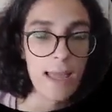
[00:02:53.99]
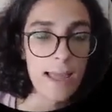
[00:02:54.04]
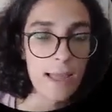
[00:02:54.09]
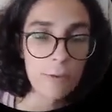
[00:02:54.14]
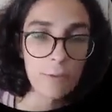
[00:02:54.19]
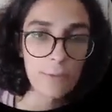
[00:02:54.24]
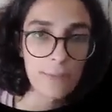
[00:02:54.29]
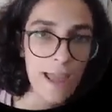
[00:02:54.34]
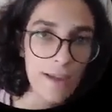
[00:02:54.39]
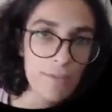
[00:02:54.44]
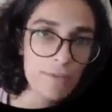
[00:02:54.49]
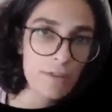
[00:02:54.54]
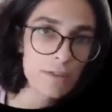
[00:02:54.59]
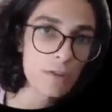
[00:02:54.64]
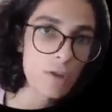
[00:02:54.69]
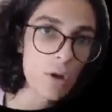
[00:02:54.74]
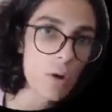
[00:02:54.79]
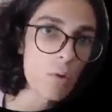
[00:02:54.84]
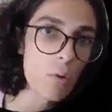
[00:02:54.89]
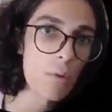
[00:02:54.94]
he'll never
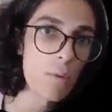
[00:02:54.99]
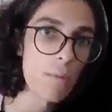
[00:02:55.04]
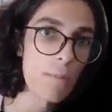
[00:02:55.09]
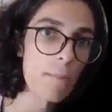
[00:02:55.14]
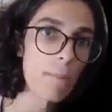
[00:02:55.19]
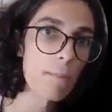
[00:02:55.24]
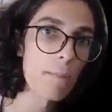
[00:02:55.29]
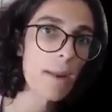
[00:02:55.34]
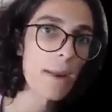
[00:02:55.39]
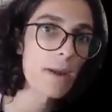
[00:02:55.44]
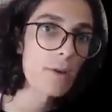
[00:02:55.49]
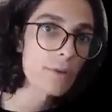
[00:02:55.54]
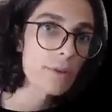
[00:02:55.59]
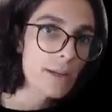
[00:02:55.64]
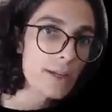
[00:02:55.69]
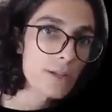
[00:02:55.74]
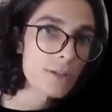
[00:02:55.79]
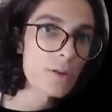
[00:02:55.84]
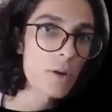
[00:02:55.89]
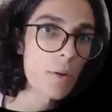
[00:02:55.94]
know my
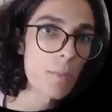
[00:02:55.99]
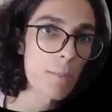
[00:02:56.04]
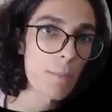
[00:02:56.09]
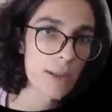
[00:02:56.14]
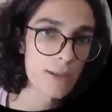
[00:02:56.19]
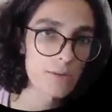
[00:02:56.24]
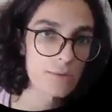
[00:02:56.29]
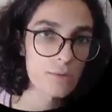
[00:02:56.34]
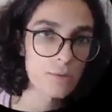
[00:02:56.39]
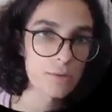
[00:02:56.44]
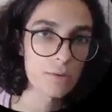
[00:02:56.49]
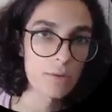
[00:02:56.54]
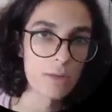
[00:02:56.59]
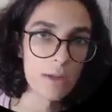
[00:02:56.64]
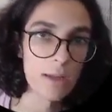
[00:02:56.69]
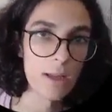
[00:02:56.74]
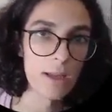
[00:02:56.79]
original password.